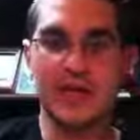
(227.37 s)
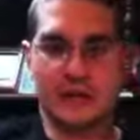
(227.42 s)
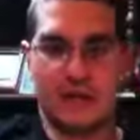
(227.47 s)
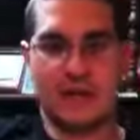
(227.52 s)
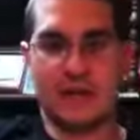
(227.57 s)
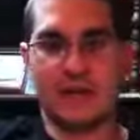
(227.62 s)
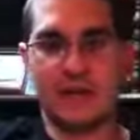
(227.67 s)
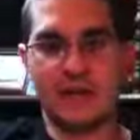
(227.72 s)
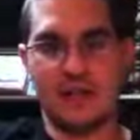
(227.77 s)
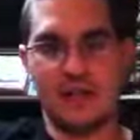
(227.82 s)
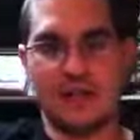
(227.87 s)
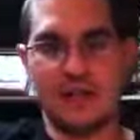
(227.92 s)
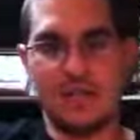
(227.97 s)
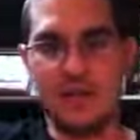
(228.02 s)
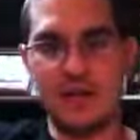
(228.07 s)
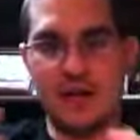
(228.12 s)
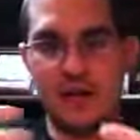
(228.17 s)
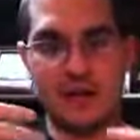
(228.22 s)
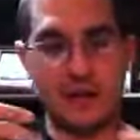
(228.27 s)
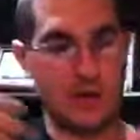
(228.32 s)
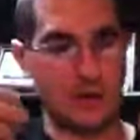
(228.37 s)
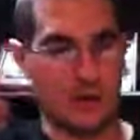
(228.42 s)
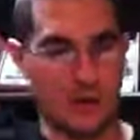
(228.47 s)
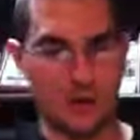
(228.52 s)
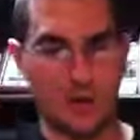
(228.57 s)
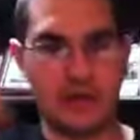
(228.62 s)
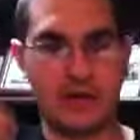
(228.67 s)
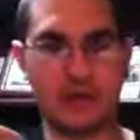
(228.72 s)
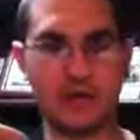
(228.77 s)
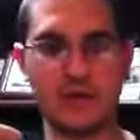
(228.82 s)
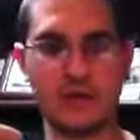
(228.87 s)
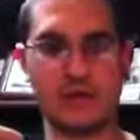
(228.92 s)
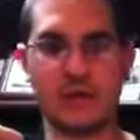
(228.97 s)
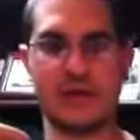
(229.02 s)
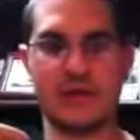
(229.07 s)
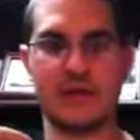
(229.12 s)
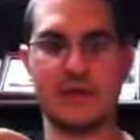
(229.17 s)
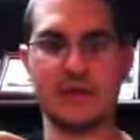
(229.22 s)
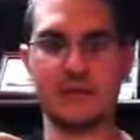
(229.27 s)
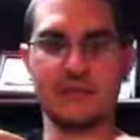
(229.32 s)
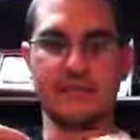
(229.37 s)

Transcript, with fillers: like, like a mirror, you know, what do I look like?